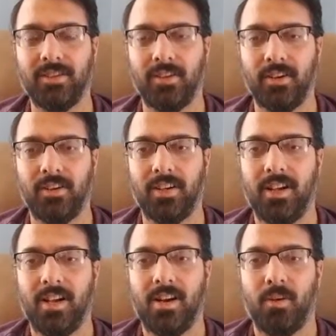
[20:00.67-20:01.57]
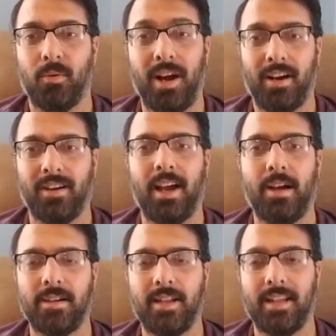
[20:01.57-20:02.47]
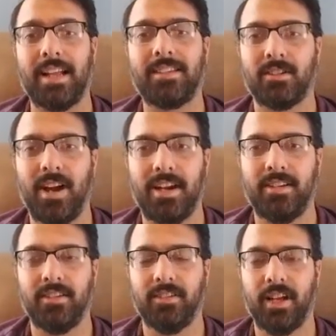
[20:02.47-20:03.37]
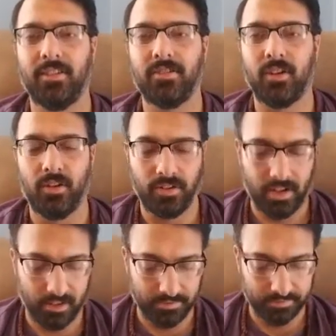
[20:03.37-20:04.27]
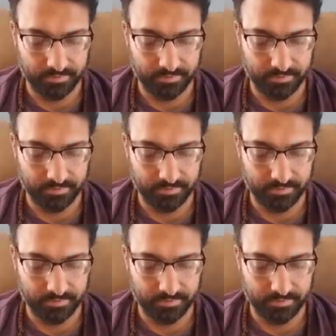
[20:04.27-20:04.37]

you know. Wow, that's the gratitude. And so,